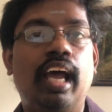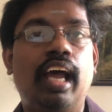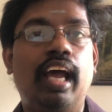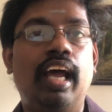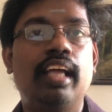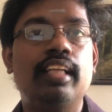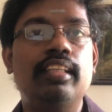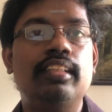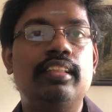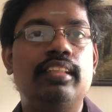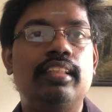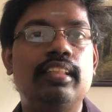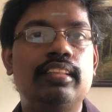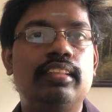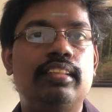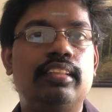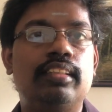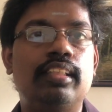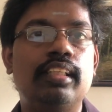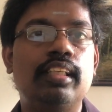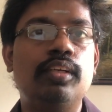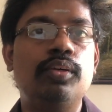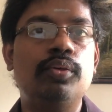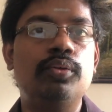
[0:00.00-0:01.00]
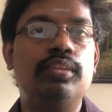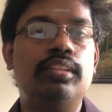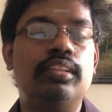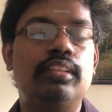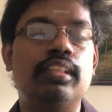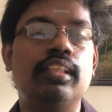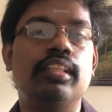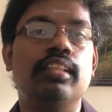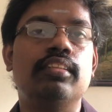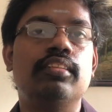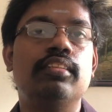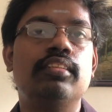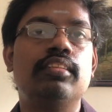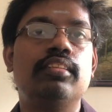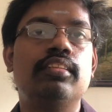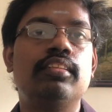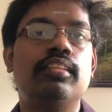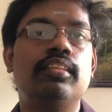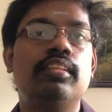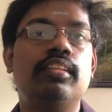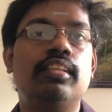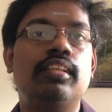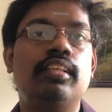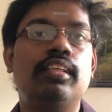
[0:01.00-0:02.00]
and this psilocin
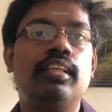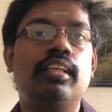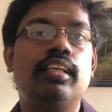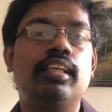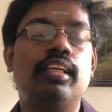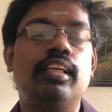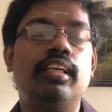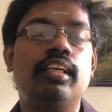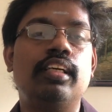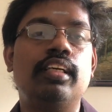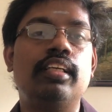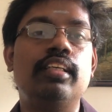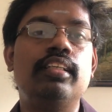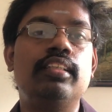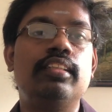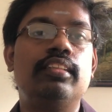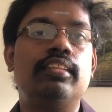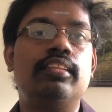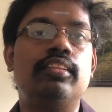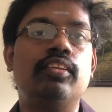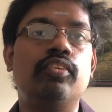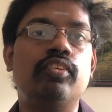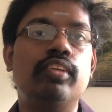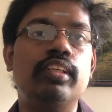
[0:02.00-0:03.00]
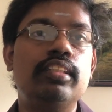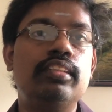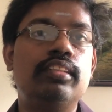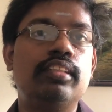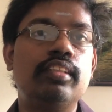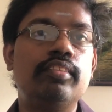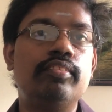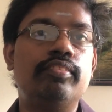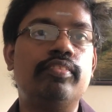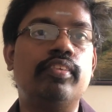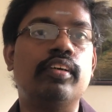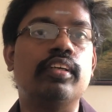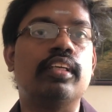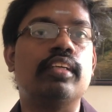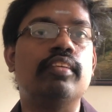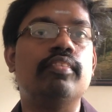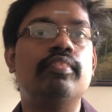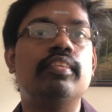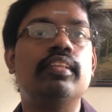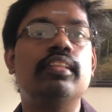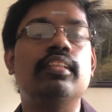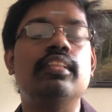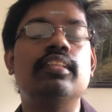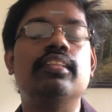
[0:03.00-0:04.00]
is the reason for
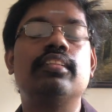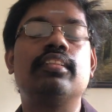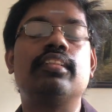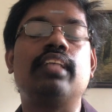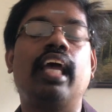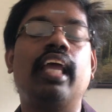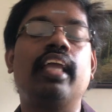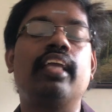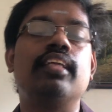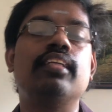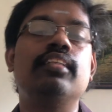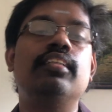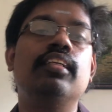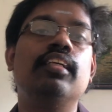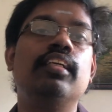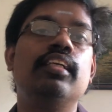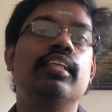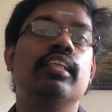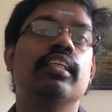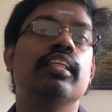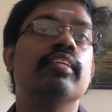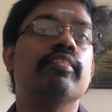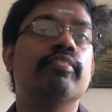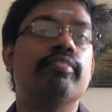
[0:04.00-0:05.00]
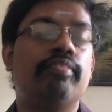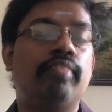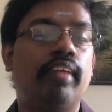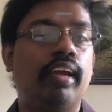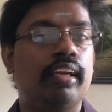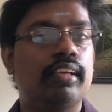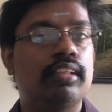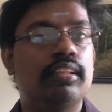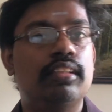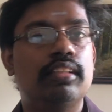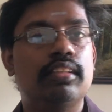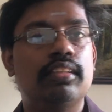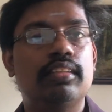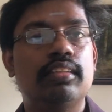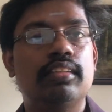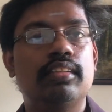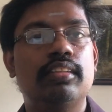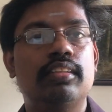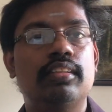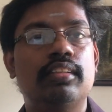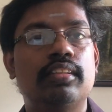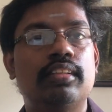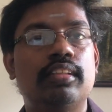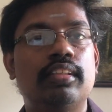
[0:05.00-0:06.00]
giving the psychedelic effect.
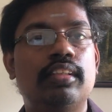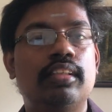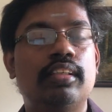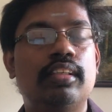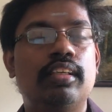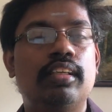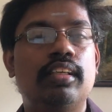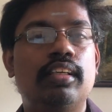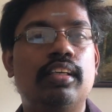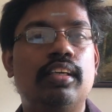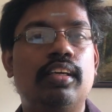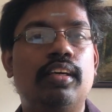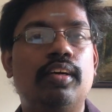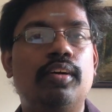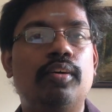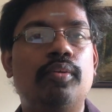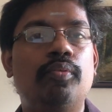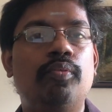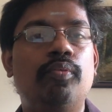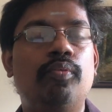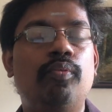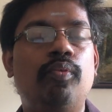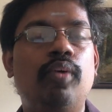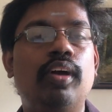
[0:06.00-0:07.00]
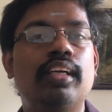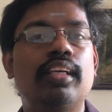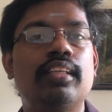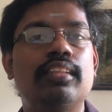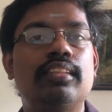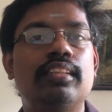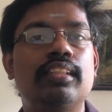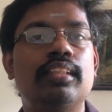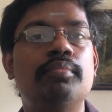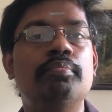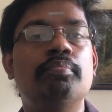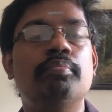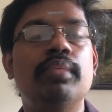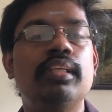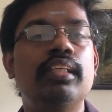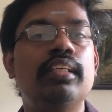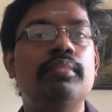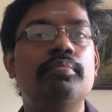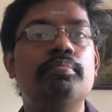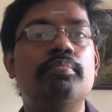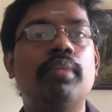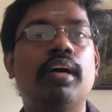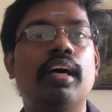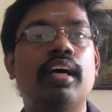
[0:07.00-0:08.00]
What does it
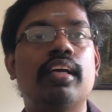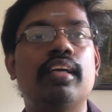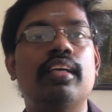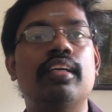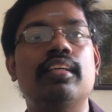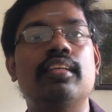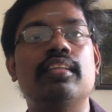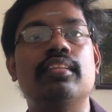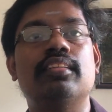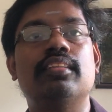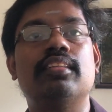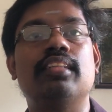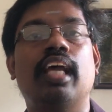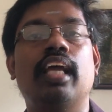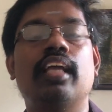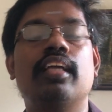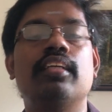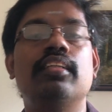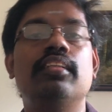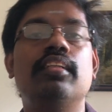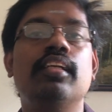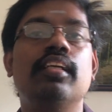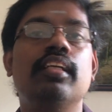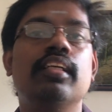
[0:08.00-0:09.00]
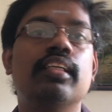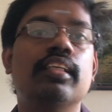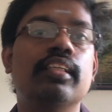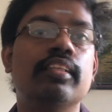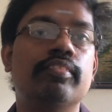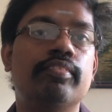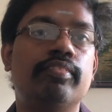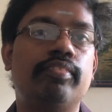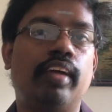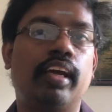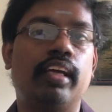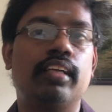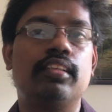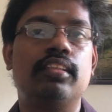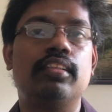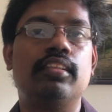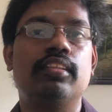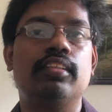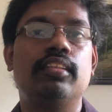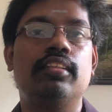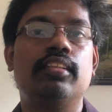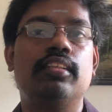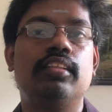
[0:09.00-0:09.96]
mean by a psychedelic effect?